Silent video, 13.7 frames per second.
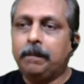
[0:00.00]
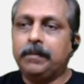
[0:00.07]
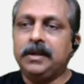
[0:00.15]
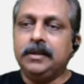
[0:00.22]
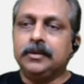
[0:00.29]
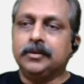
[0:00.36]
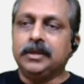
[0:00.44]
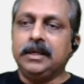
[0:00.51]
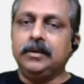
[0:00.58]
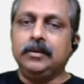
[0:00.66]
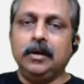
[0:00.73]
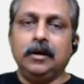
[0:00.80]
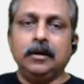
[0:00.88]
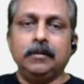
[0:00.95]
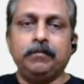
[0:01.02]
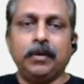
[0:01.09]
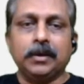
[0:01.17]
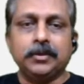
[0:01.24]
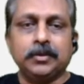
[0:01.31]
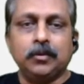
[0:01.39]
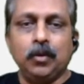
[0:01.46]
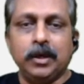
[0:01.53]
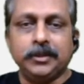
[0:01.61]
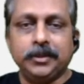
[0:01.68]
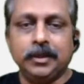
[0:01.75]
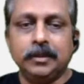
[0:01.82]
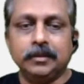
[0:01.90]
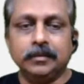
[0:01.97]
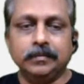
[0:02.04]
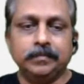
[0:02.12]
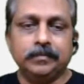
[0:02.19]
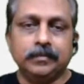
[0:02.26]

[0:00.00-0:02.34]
Please read the first question